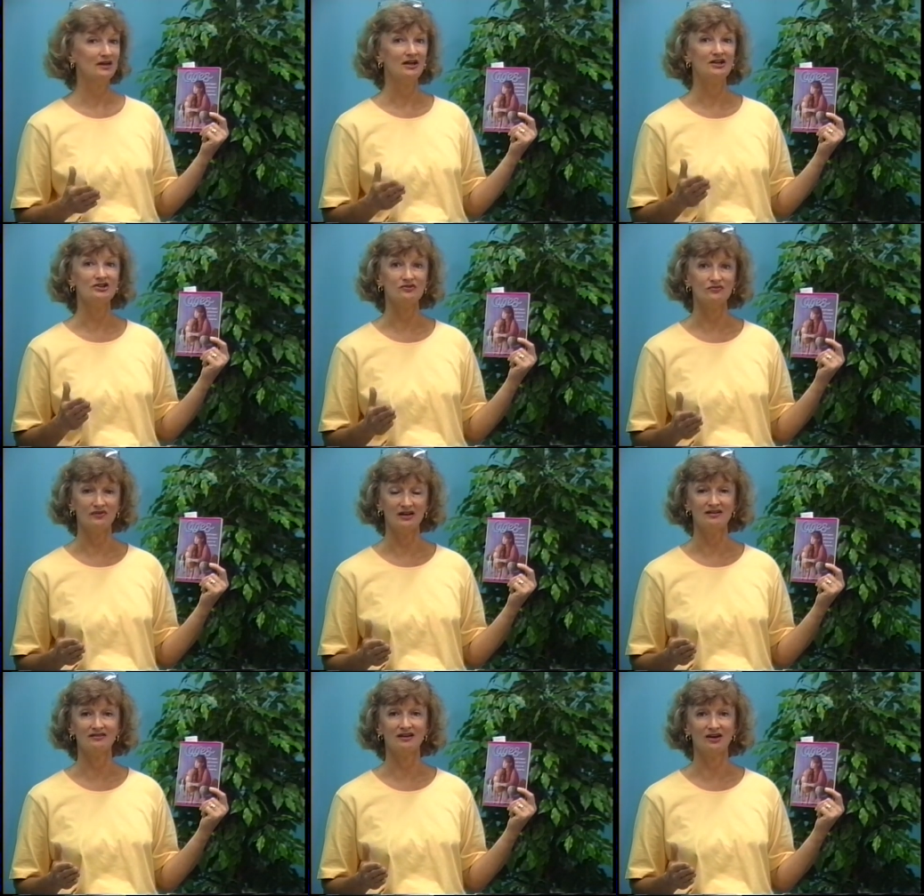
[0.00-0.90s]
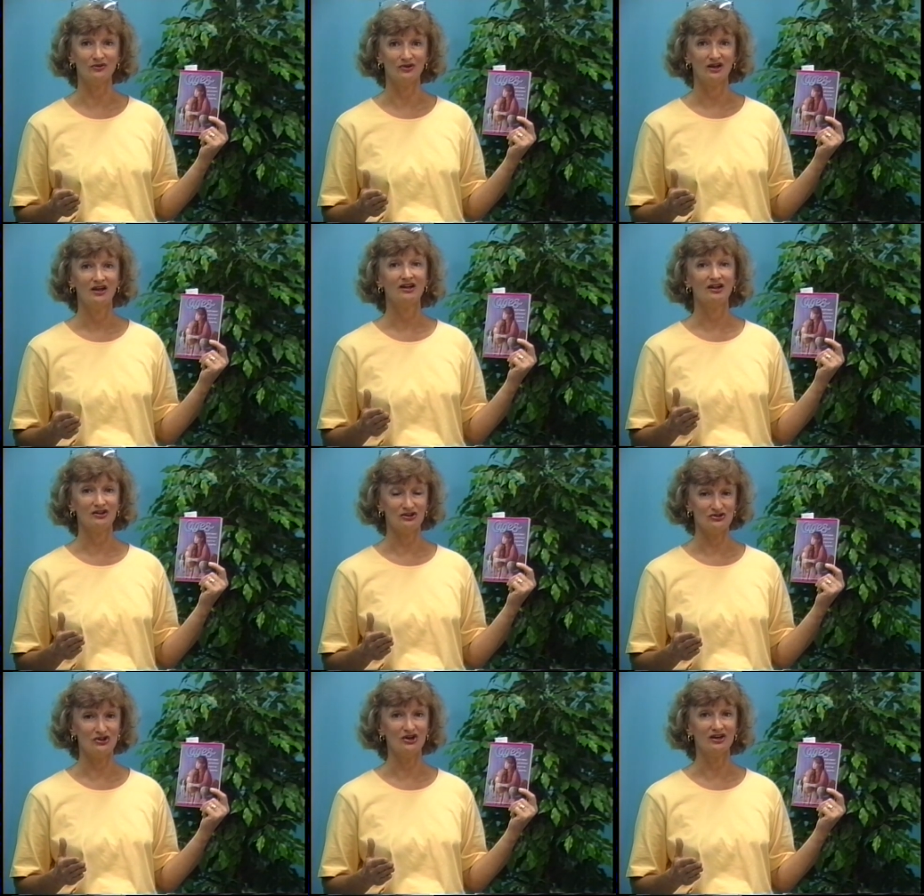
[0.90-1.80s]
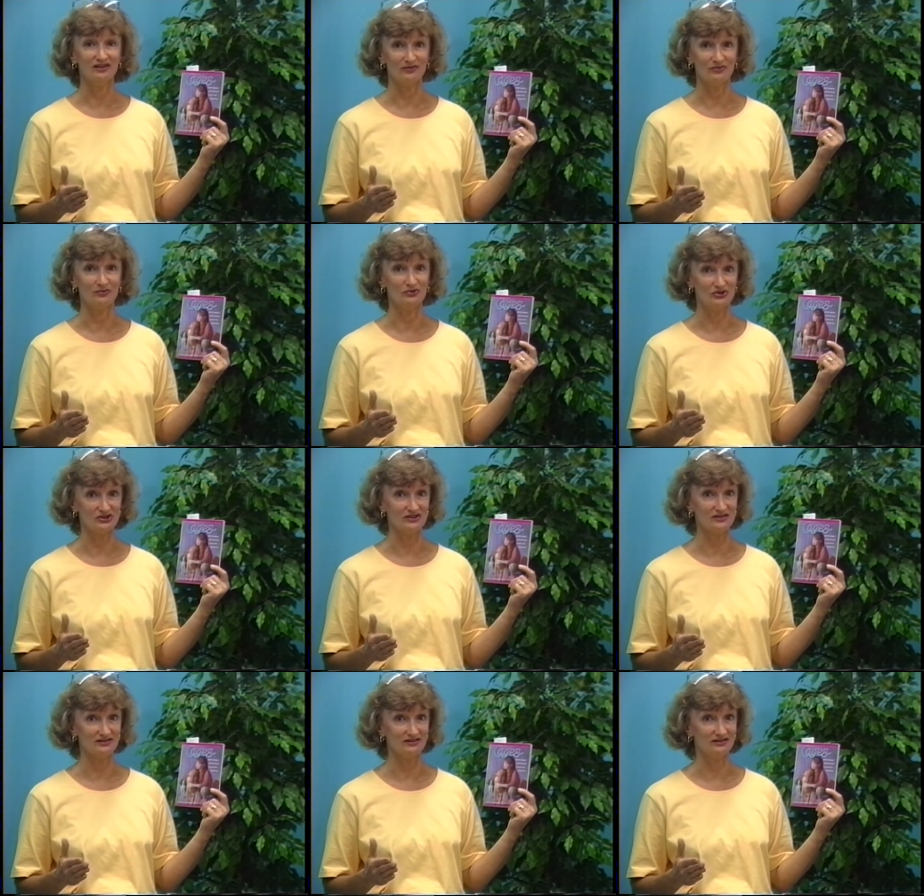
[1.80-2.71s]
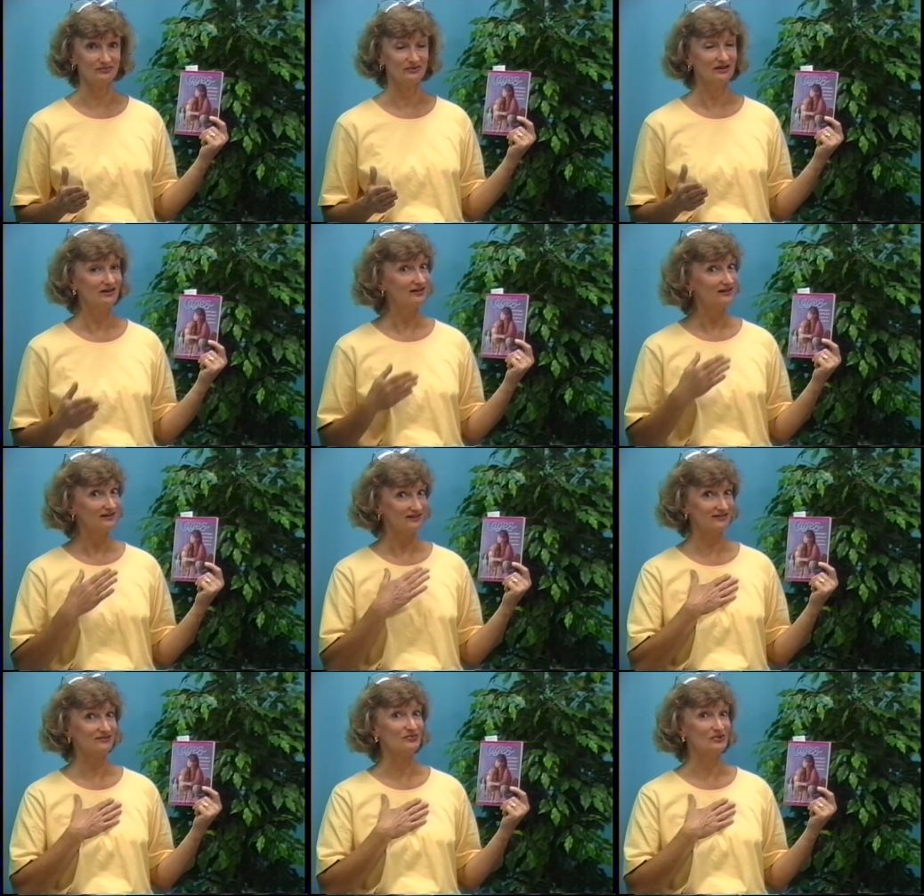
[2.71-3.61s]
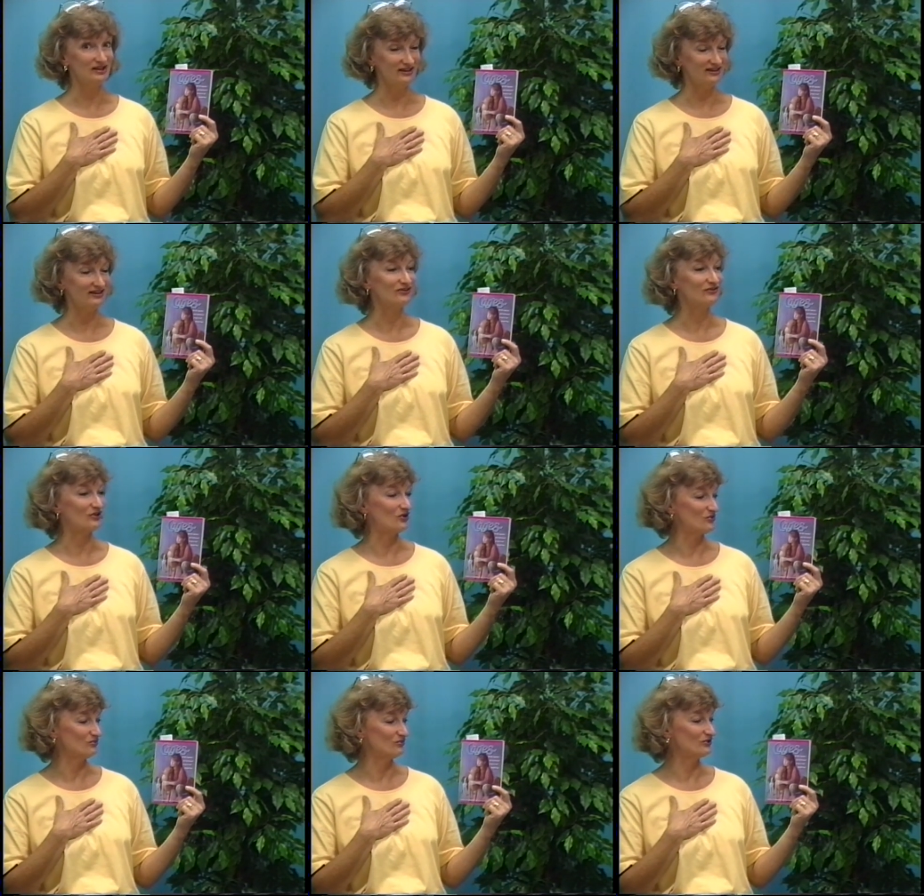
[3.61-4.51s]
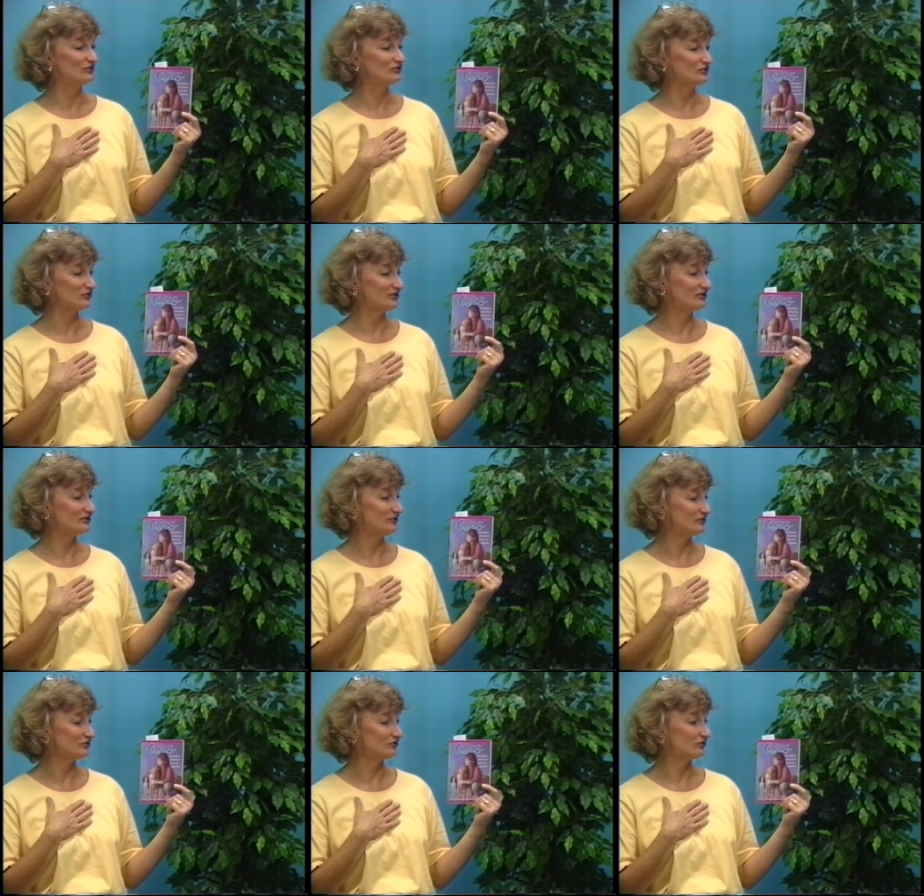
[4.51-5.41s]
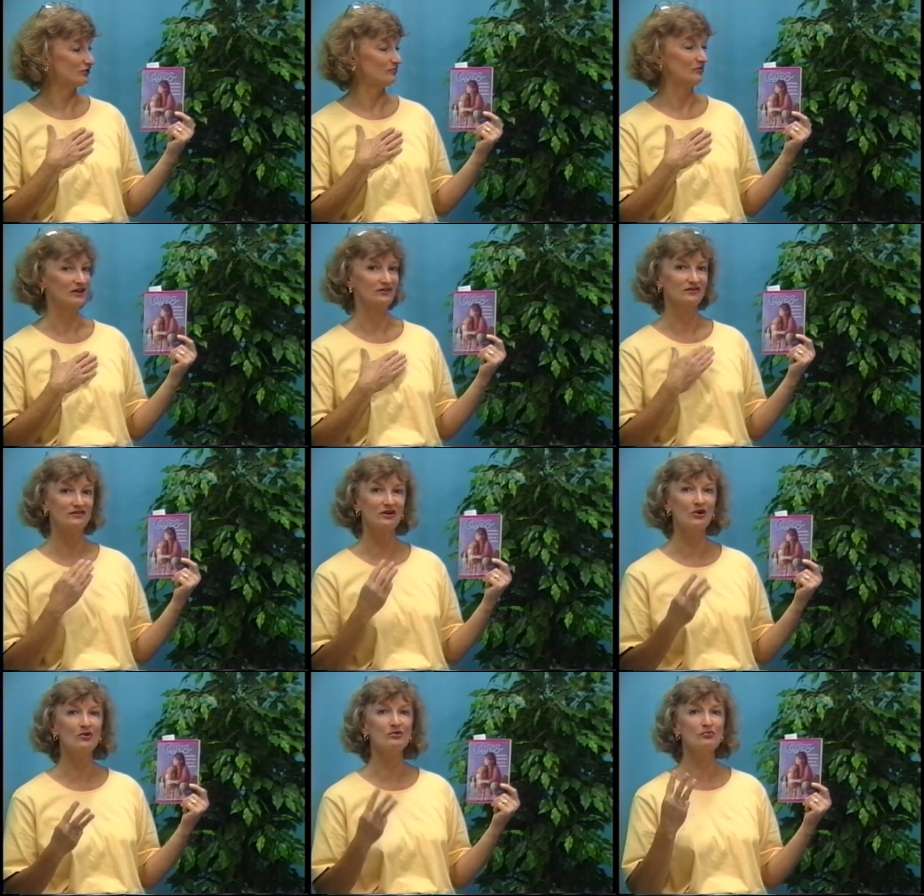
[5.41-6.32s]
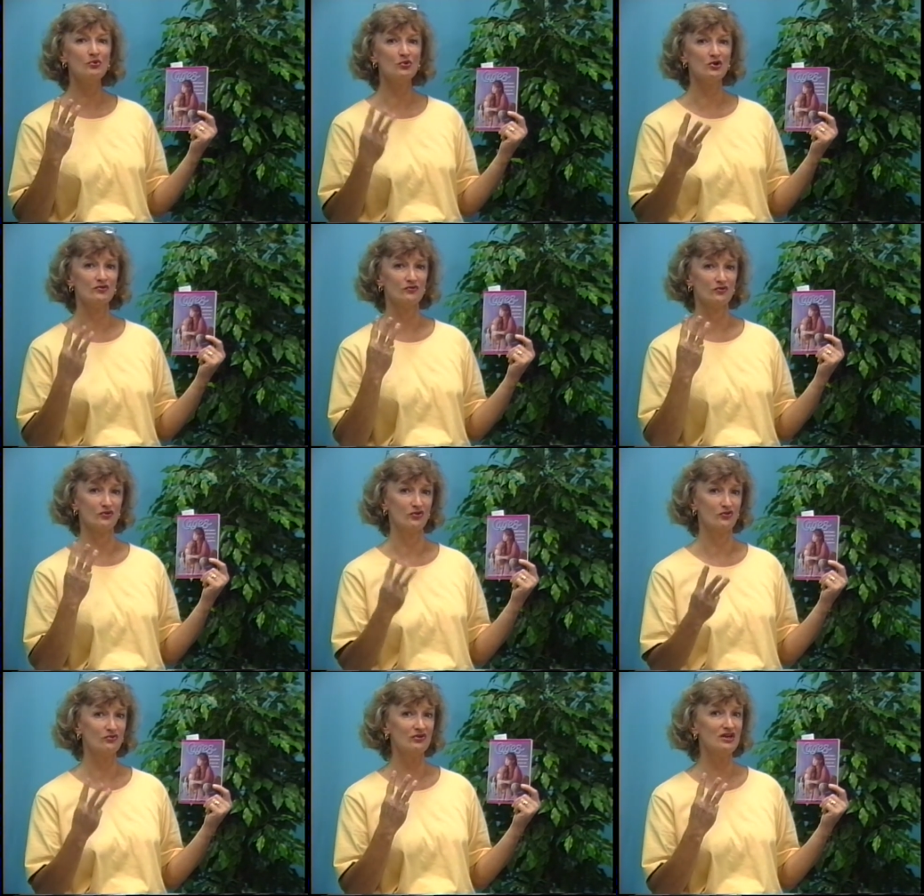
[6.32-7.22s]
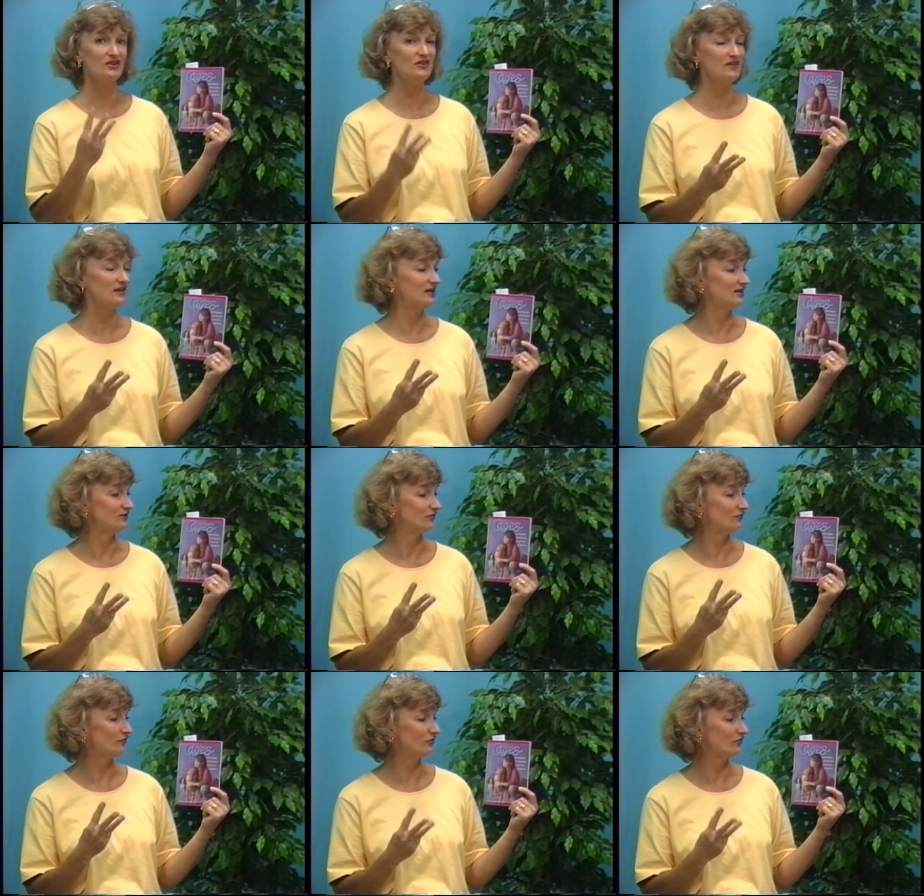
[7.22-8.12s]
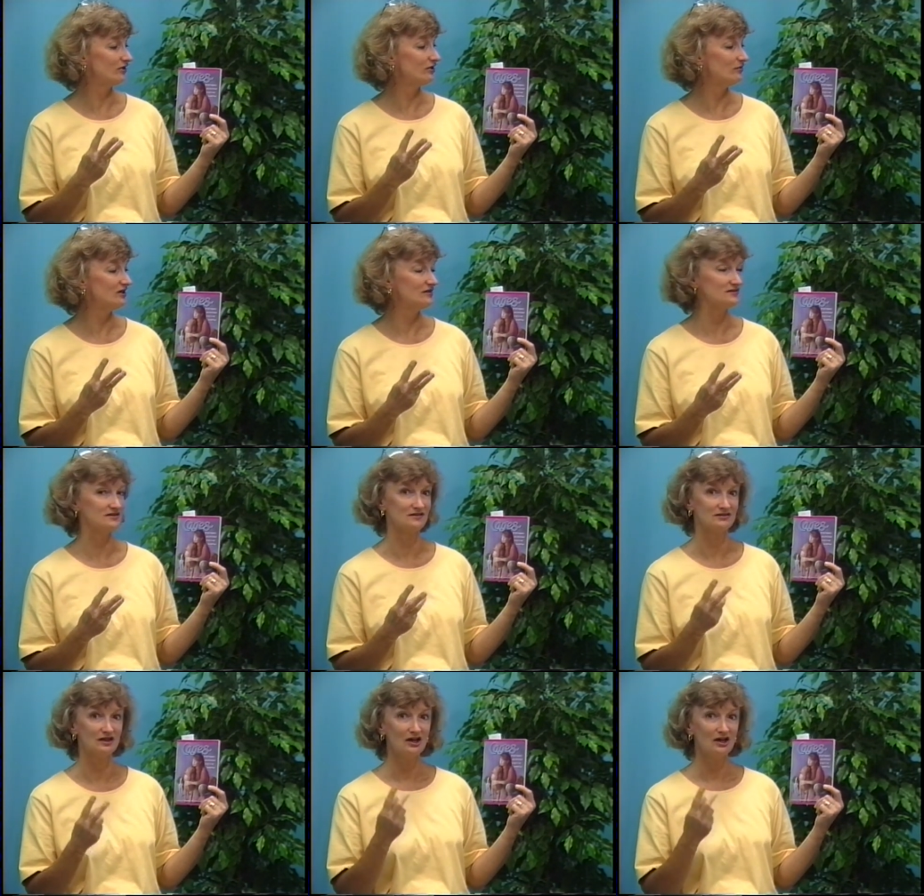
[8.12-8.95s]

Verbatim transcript: and she finds out that the dog has been put to sleep. This one is a real tearjerker, but it's so important for three things, three reasons.